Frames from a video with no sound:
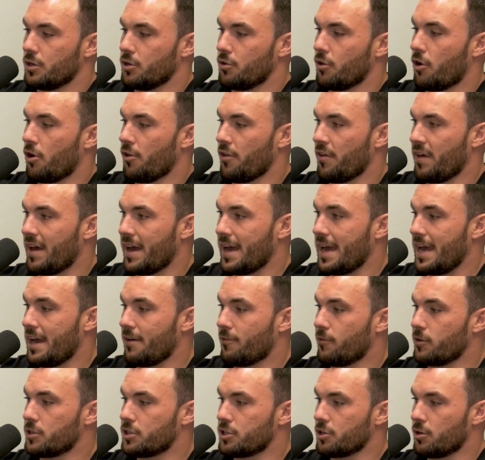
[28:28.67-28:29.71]
So I do all of that
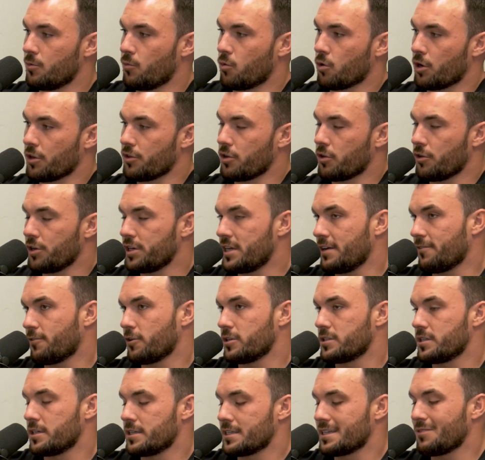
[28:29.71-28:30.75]
every single morning. The only
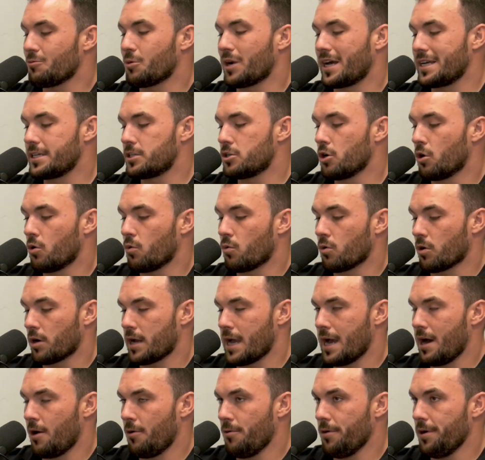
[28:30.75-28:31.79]
difference is when I don't
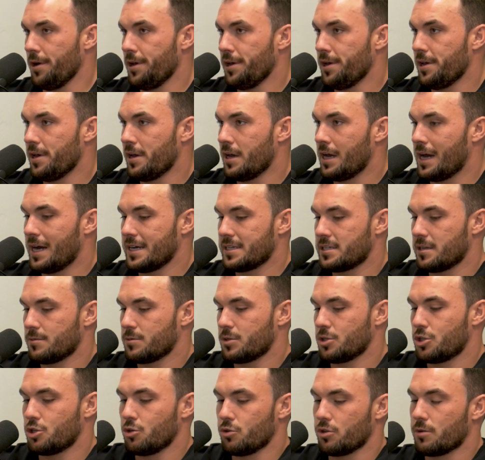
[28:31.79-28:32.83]
work out, I
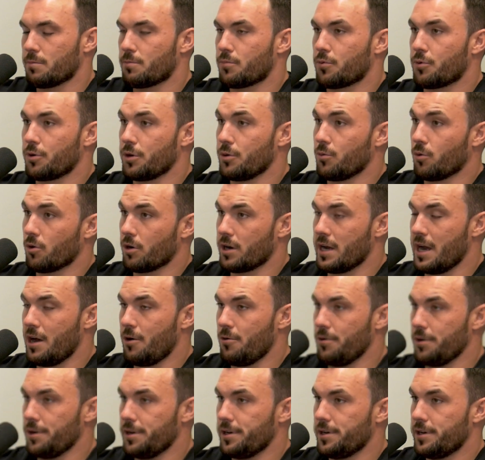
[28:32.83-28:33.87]
substitute the
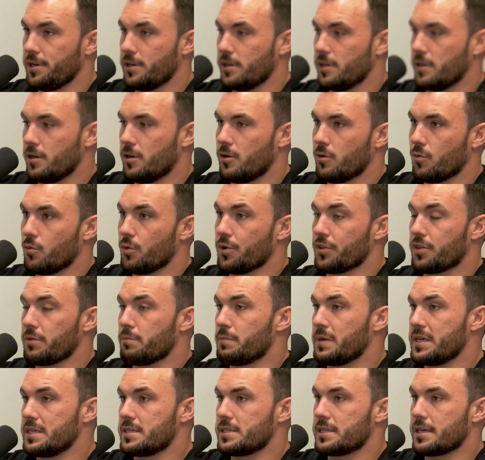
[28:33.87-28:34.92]
pre-workout with
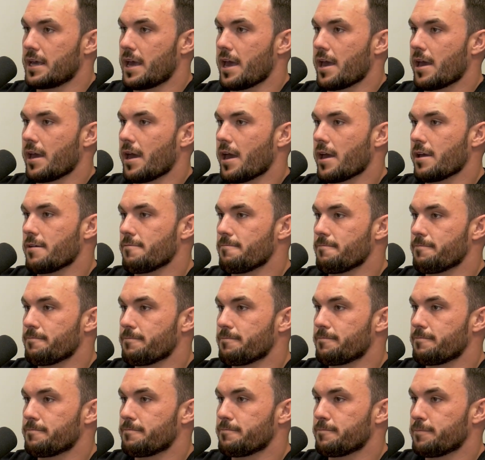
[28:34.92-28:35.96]
a BCAA.
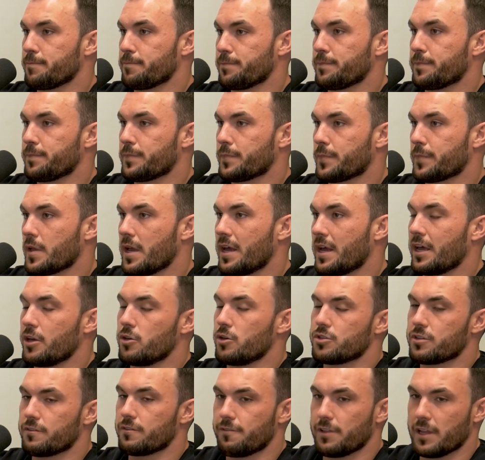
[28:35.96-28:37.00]
And I
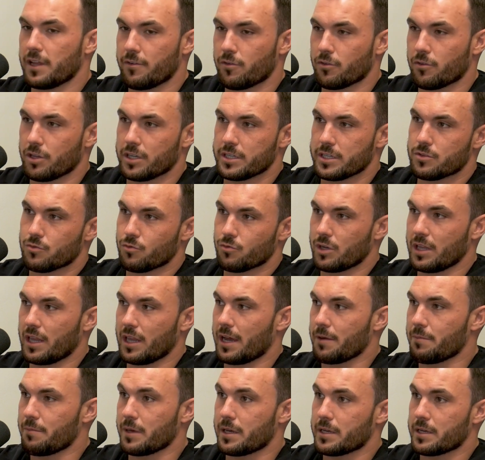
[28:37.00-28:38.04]
use the flavorless
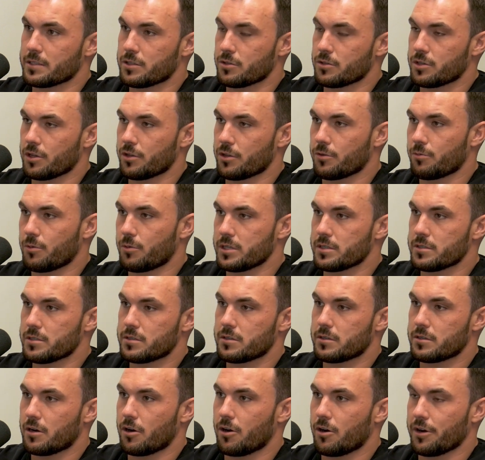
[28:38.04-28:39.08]
Relight because those other
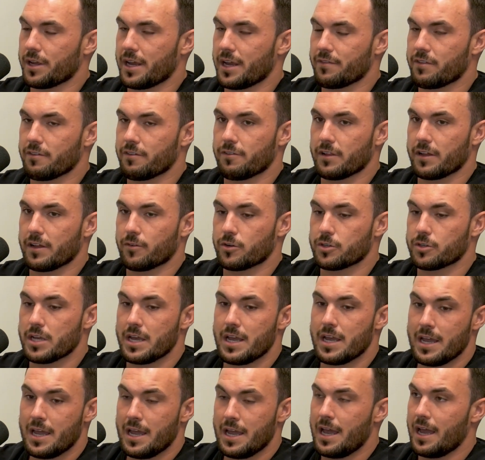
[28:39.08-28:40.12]
ones already have the flavors.
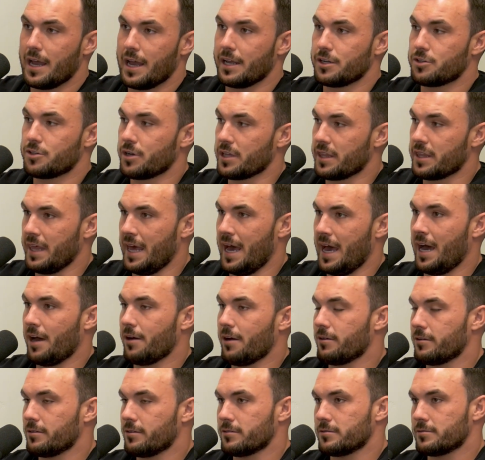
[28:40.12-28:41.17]
And I drink
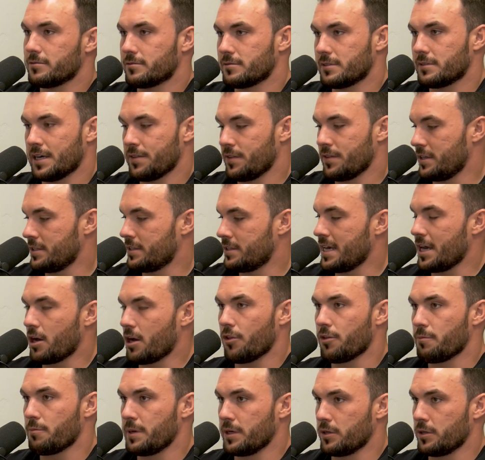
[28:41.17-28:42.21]
that and then
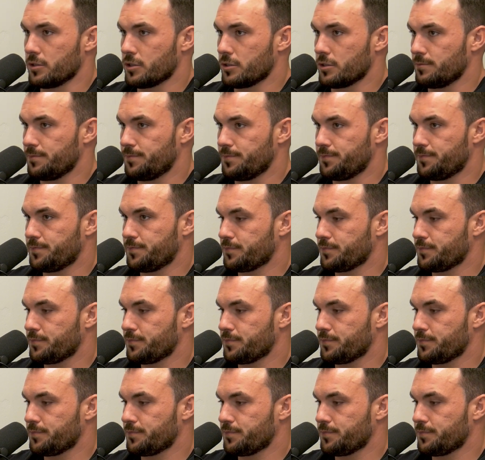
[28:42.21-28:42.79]
take all the pills.